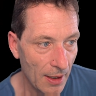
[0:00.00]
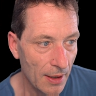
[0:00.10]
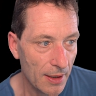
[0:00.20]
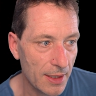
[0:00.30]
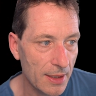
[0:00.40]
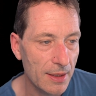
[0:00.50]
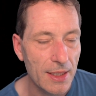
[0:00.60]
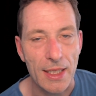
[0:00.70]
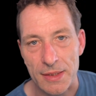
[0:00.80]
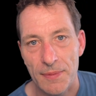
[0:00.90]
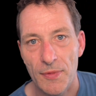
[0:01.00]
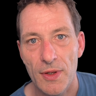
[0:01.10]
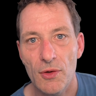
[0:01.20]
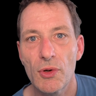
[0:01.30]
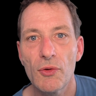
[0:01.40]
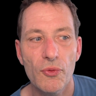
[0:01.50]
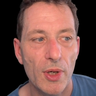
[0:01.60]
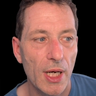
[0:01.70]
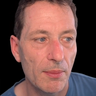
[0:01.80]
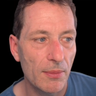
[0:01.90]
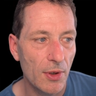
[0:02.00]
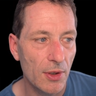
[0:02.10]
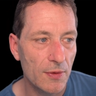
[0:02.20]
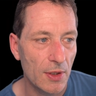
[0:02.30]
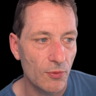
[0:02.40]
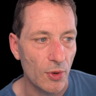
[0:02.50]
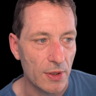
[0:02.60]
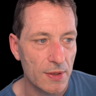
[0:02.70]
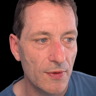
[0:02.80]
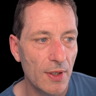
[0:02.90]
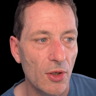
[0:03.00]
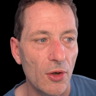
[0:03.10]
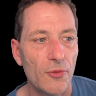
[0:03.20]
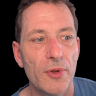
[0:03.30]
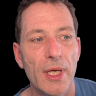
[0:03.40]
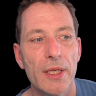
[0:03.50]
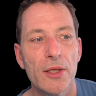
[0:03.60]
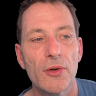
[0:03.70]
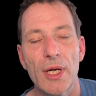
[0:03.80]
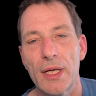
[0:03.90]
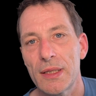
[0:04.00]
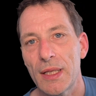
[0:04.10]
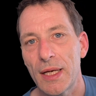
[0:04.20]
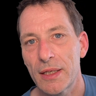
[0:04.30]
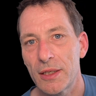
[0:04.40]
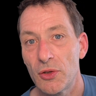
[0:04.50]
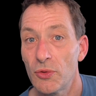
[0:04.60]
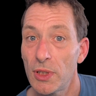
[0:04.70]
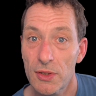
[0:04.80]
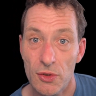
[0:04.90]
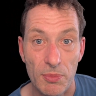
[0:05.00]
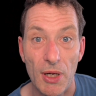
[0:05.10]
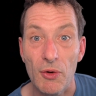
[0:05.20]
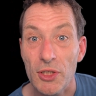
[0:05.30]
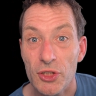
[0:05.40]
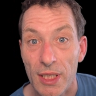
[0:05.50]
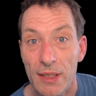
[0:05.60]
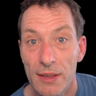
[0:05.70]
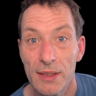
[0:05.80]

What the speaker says: Yes, the reframe that works. Think of KQL like Unix or PowerShell